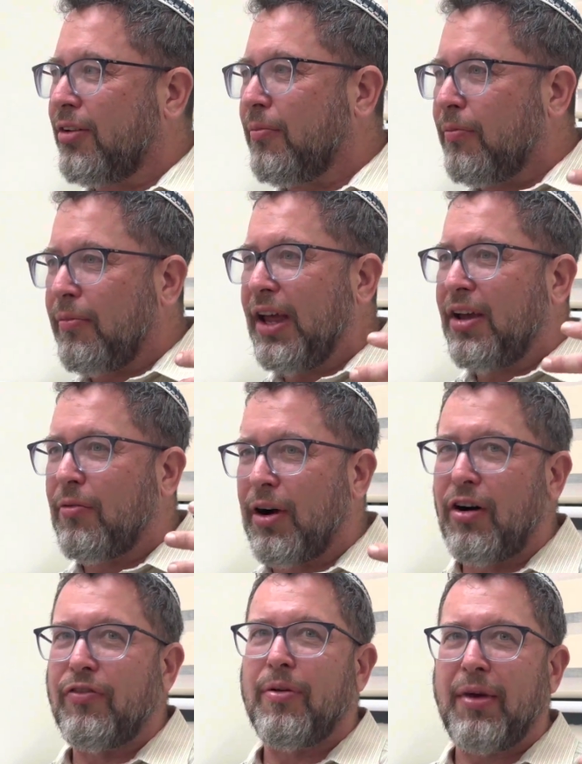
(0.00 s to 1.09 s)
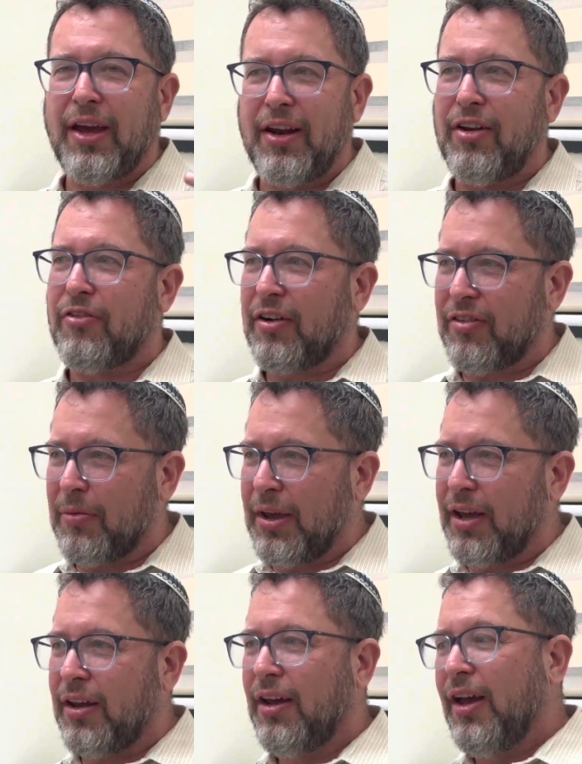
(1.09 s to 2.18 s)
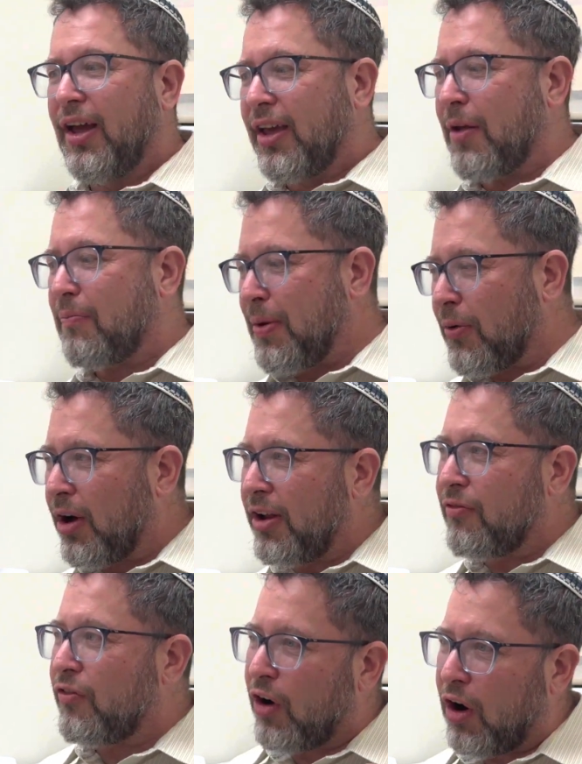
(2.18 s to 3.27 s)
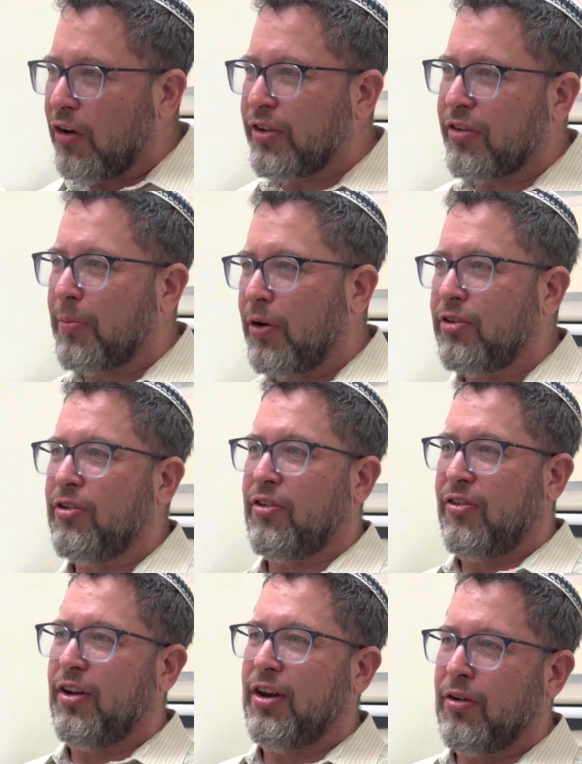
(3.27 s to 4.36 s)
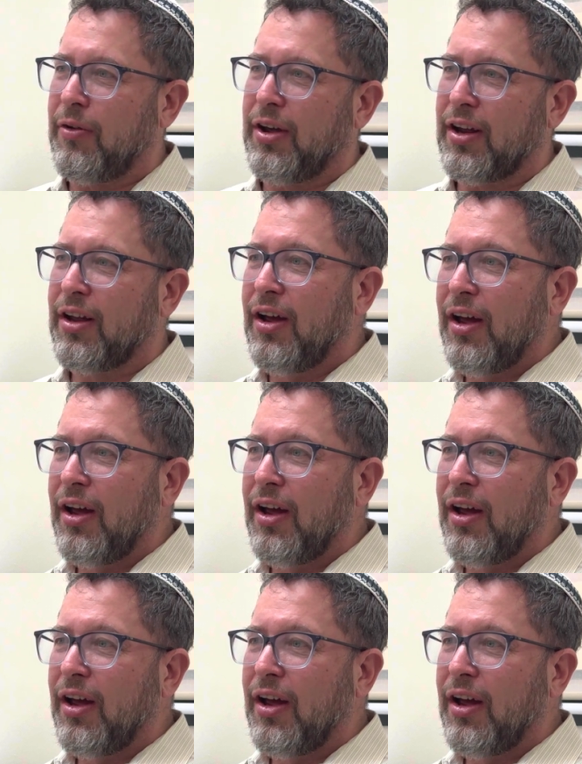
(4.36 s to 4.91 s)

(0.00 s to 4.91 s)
make it relevant, make it interesting, get people involved as opposed to just sitting and reading.